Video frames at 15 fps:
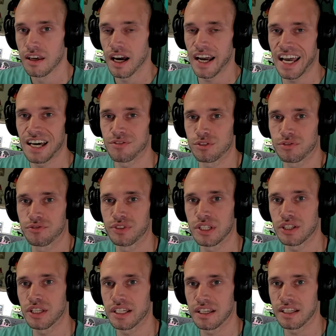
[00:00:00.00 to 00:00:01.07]
I have a
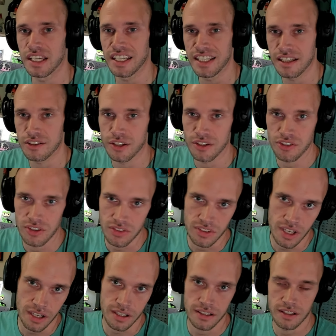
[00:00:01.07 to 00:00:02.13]
feeling in English it's
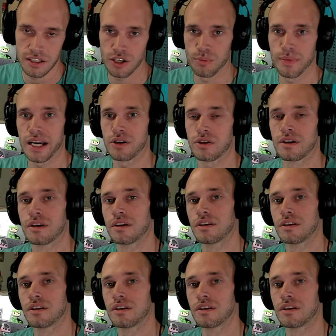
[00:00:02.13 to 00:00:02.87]
not going to come out